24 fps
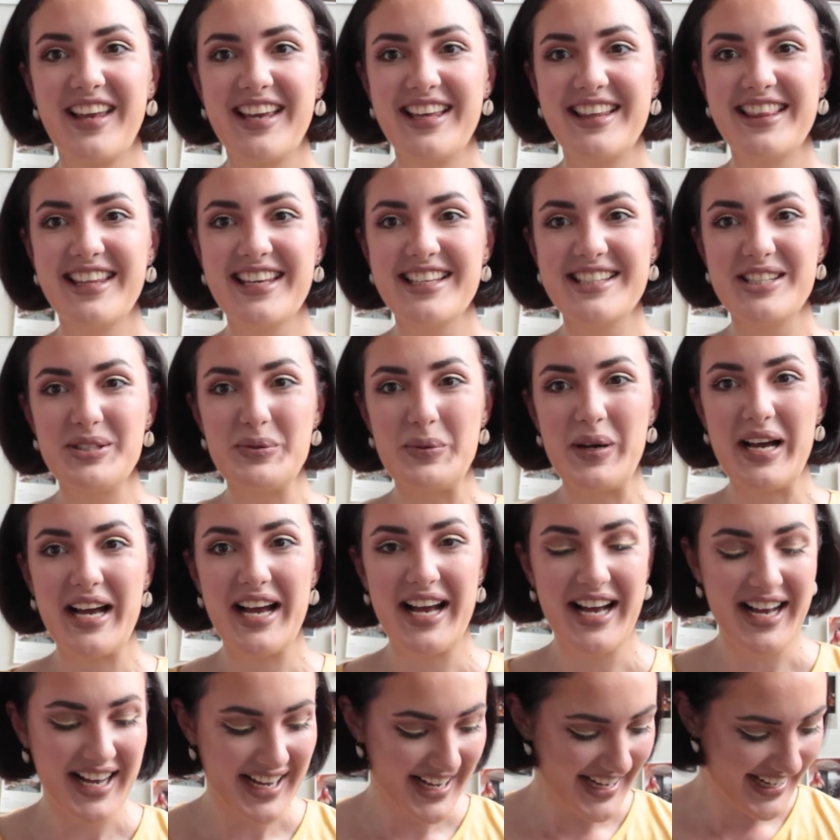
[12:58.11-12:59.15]
This
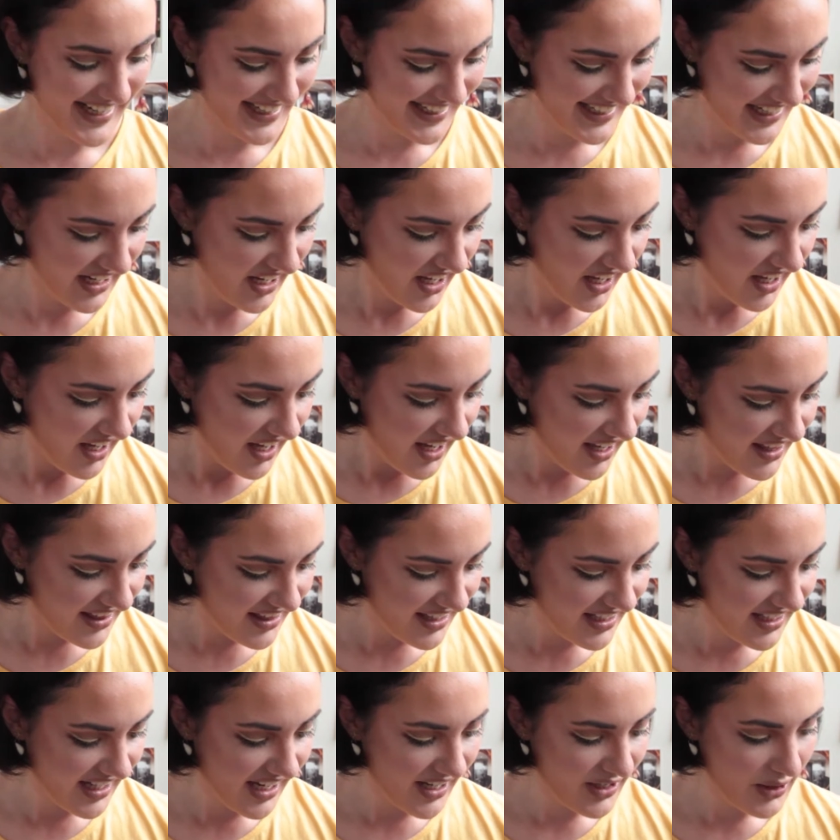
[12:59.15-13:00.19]
one! I
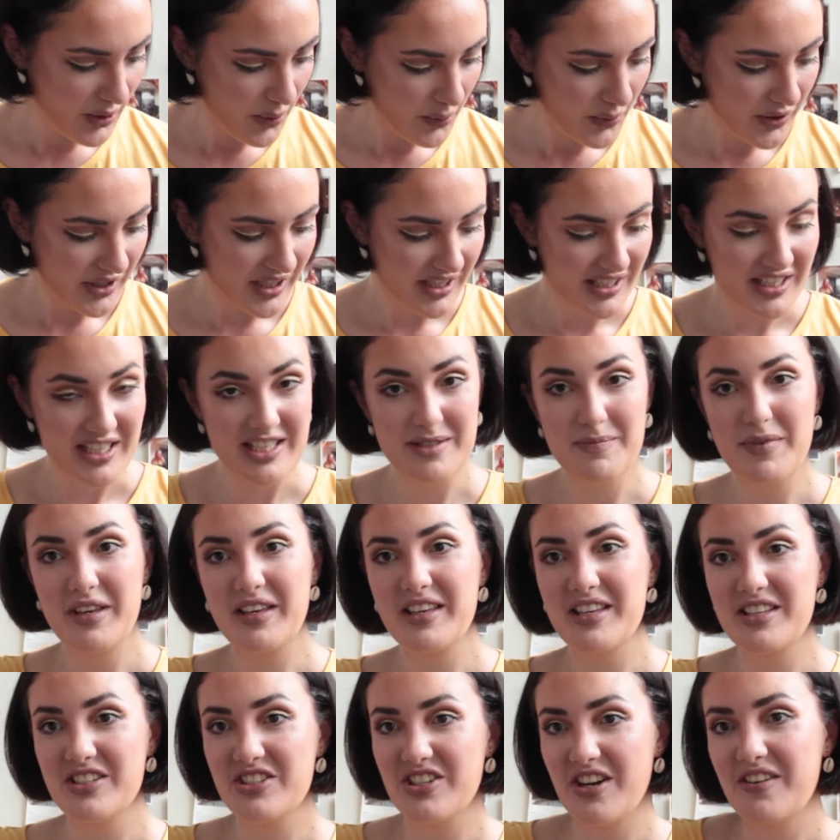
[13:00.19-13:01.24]
think I know what it is
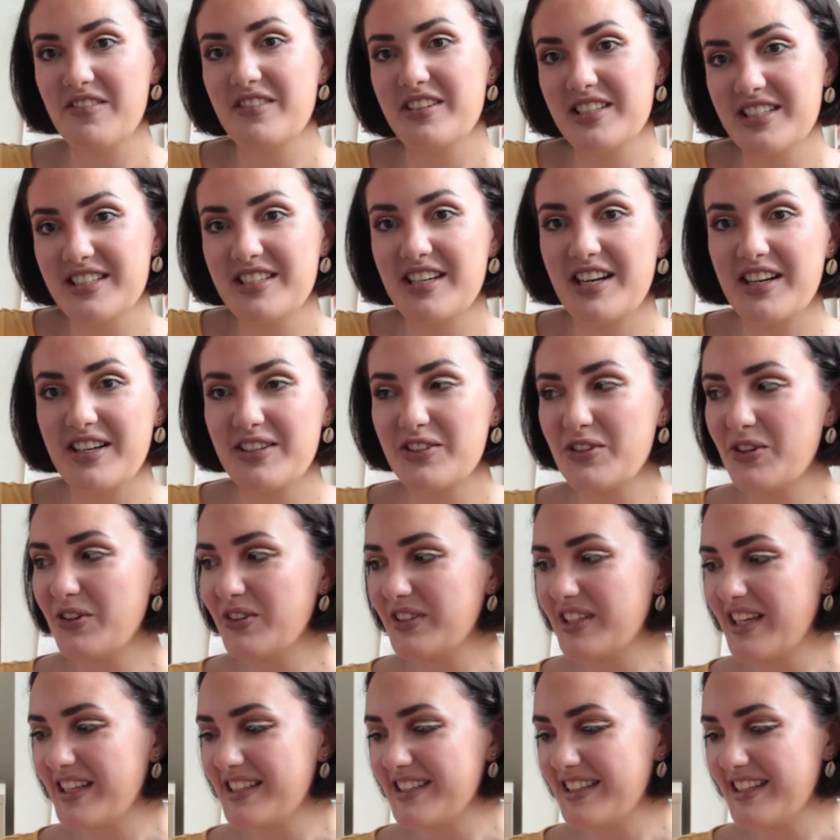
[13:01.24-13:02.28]
because Jeffree Star
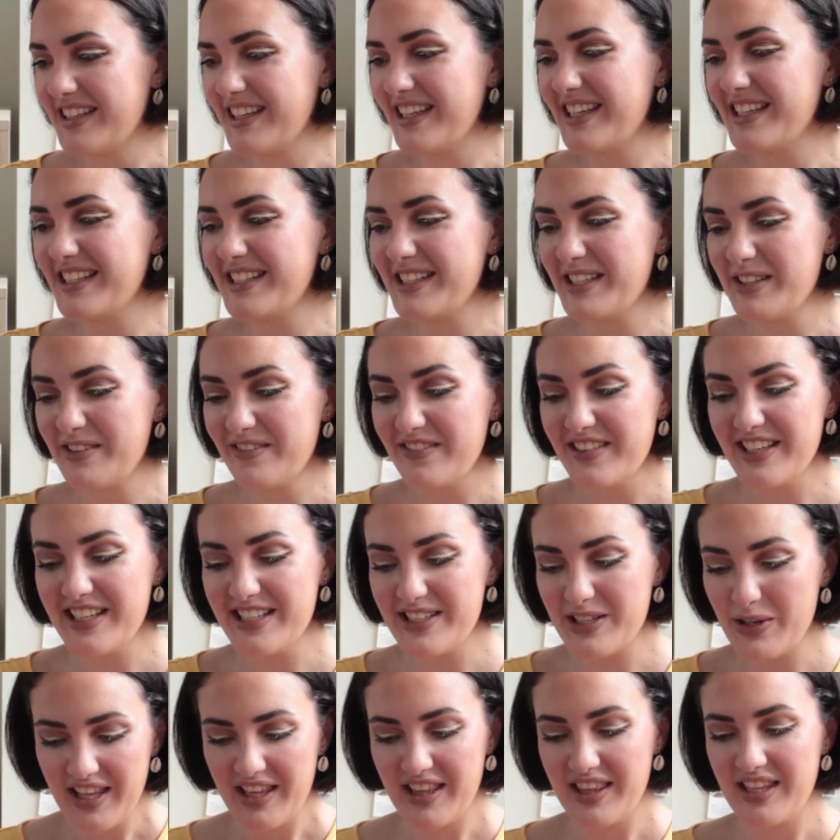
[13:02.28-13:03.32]
told us in his
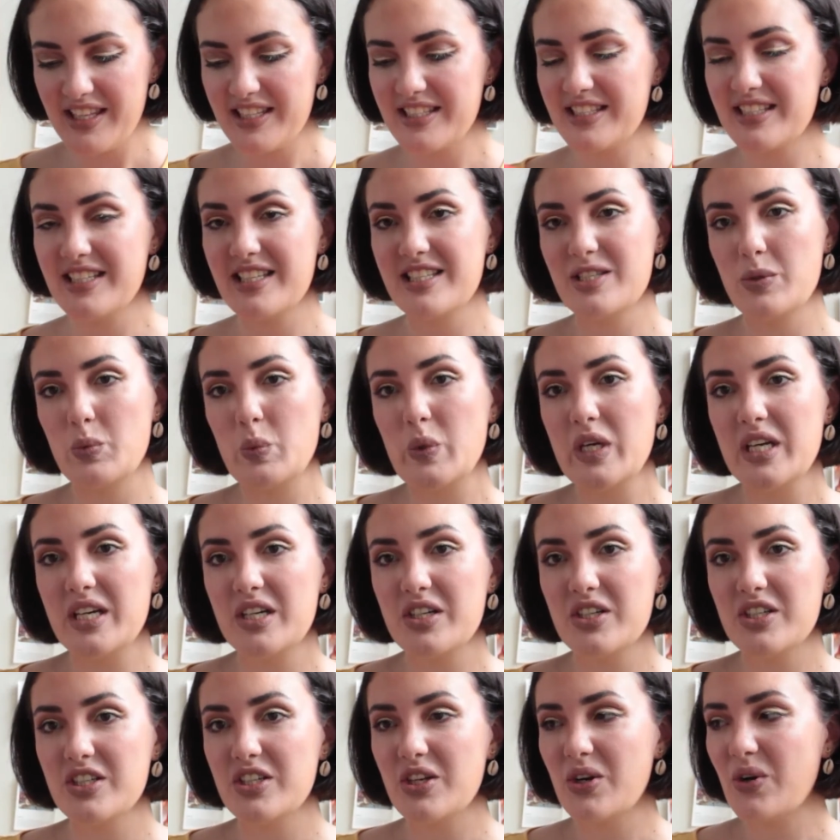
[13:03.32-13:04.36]
video. This is
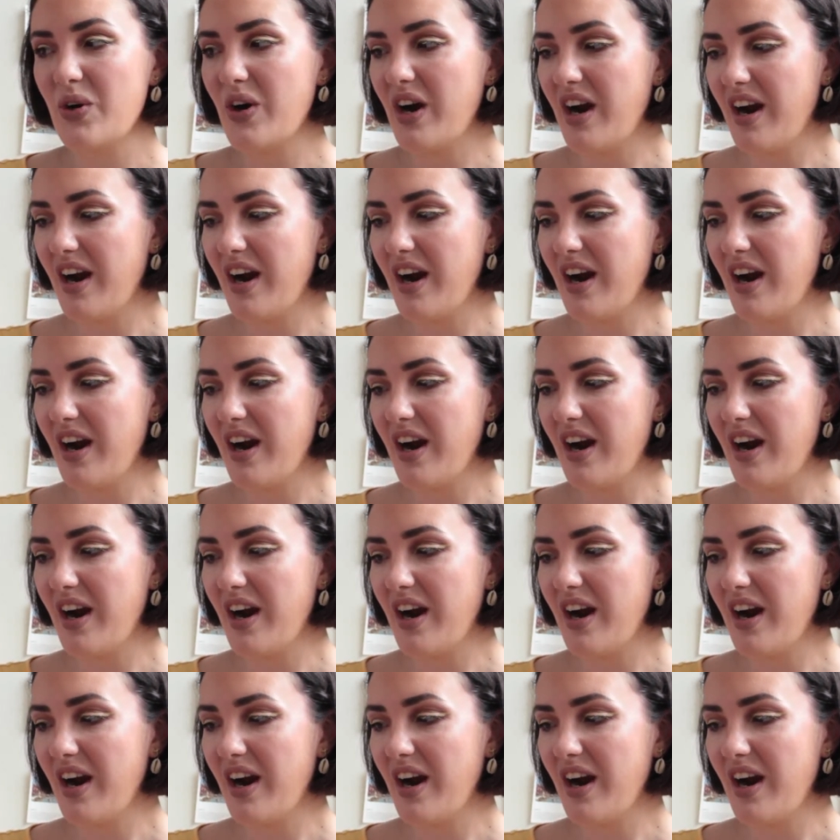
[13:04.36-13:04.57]
Weirdo